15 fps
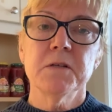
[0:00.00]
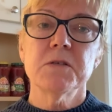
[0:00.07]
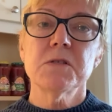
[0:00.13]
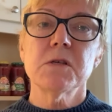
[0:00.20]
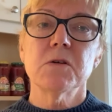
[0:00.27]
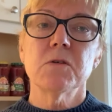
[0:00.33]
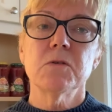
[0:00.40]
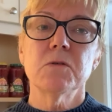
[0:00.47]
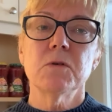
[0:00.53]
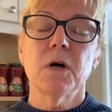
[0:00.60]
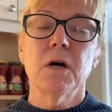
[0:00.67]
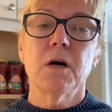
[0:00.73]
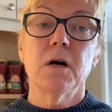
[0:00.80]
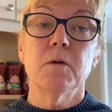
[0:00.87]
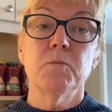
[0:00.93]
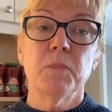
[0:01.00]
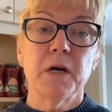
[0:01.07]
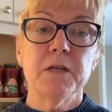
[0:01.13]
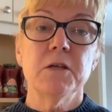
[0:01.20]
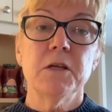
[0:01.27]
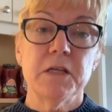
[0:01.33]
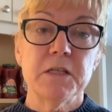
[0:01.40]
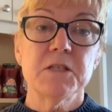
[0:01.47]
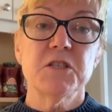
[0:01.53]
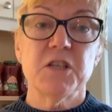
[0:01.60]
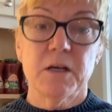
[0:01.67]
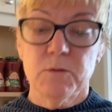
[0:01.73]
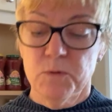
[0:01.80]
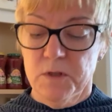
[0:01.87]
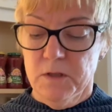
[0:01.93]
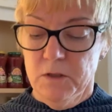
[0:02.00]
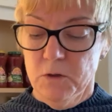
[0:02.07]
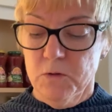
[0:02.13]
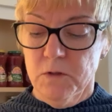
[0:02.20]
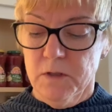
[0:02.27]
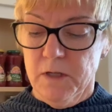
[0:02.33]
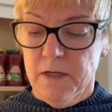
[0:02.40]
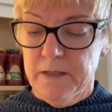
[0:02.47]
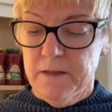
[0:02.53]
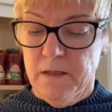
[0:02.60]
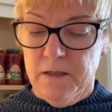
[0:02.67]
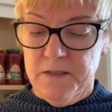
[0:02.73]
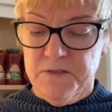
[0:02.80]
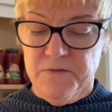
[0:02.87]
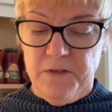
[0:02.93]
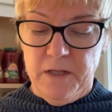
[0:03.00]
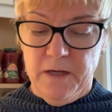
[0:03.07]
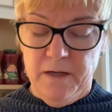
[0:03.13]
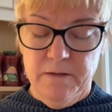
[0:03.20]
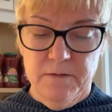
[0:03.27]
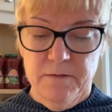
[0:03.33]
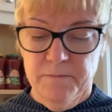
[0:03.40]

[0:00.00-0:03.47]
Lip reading: So, but you need to check with the local guidelines for that.